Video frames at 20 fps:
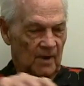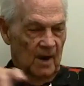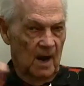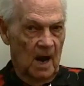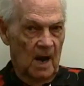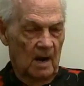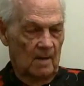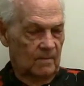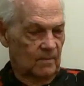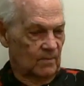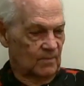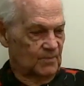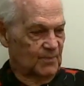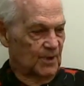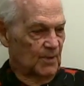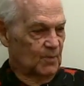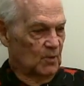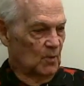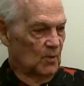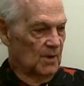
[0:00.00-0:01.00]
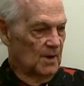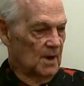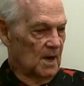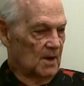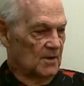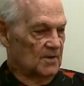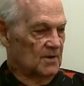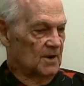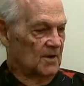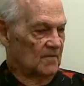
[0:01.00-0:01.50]
that our people were
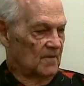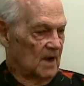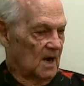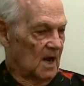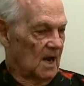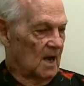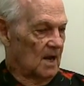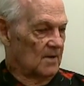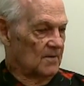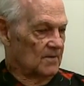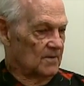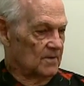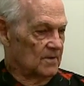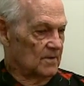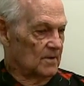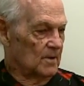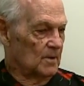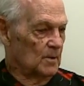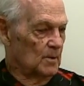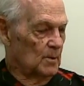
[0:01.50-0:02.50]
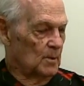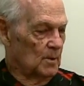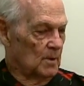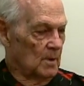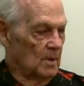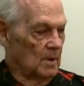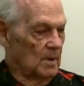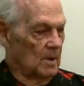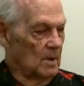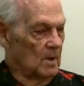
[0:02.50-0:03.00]
not civilized,
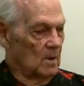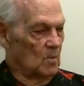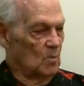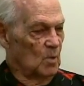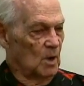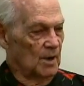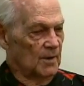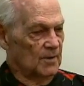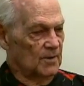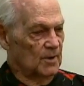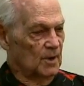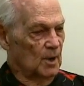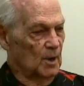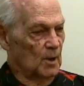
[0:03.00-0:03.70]
but